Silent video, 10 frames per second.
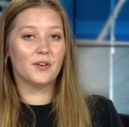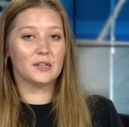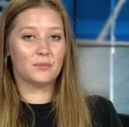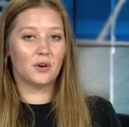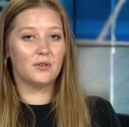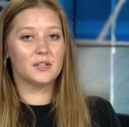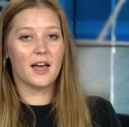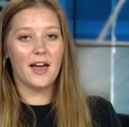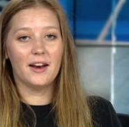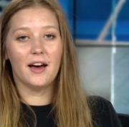There's more news
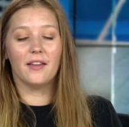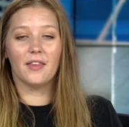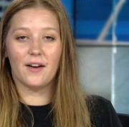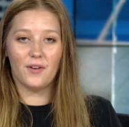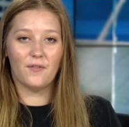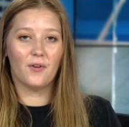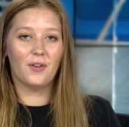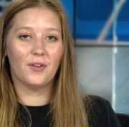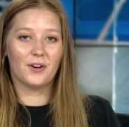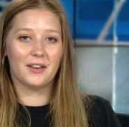ahead on Live at
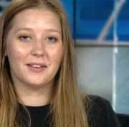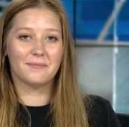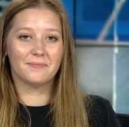4.30.